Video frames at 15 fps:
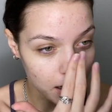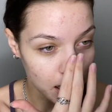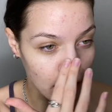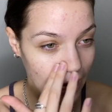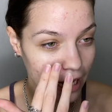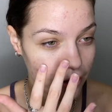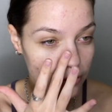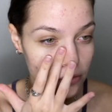
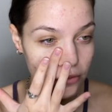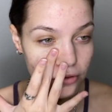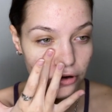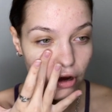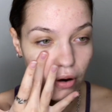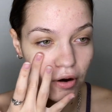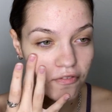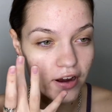I don't
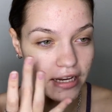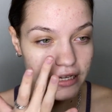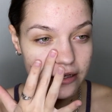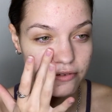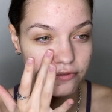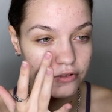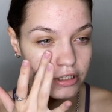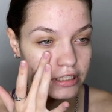know if I
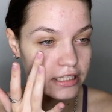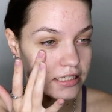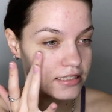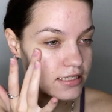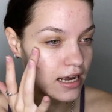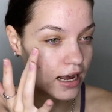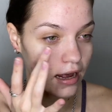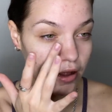can really
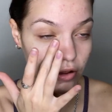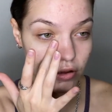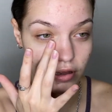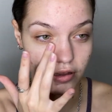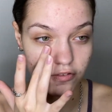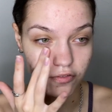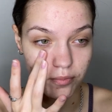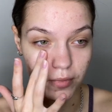tell
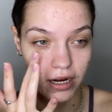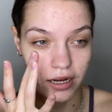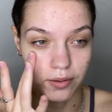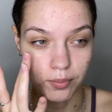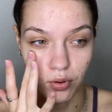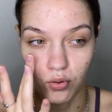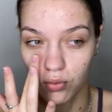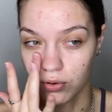if my
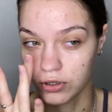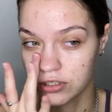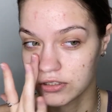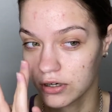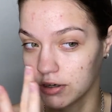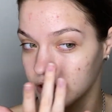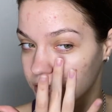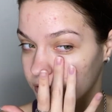pores
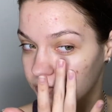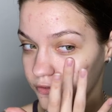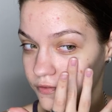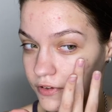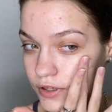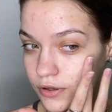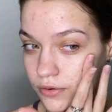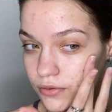are
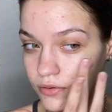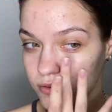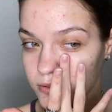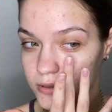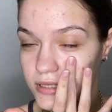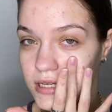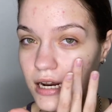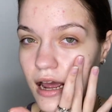
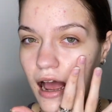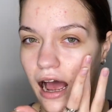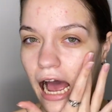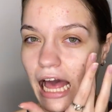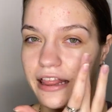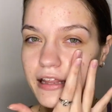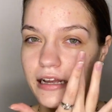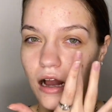diffused.
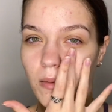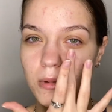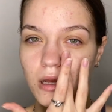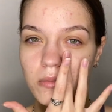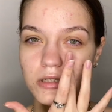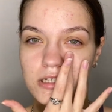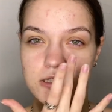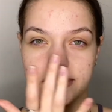I think I'll be
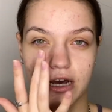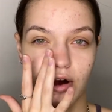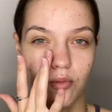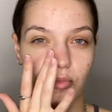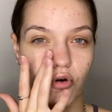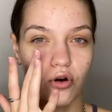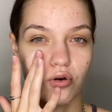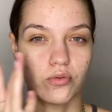able to tell
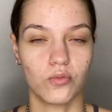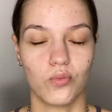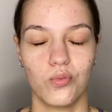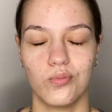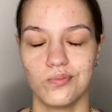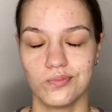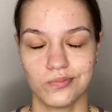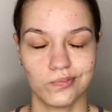more
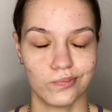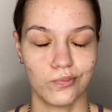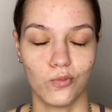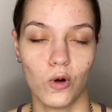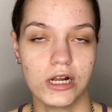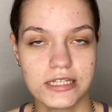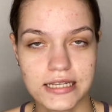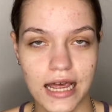
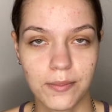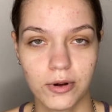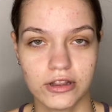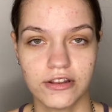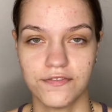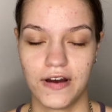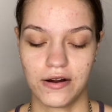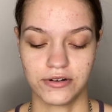once I put
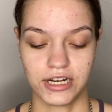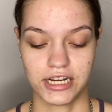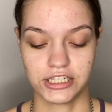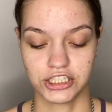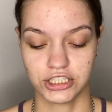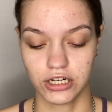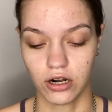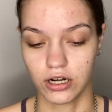the
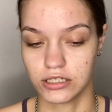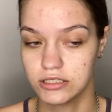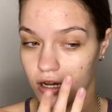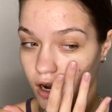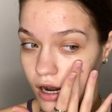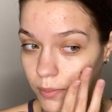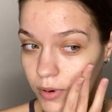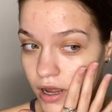foundation on
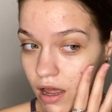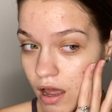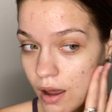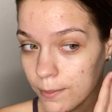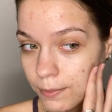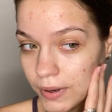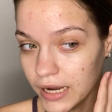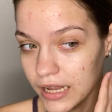top,
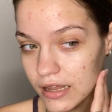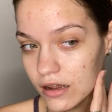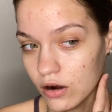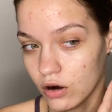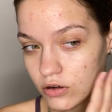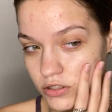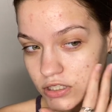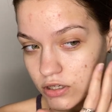but it
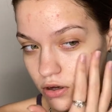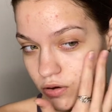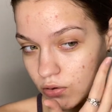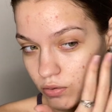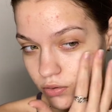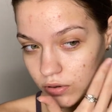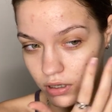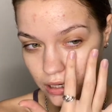
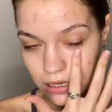also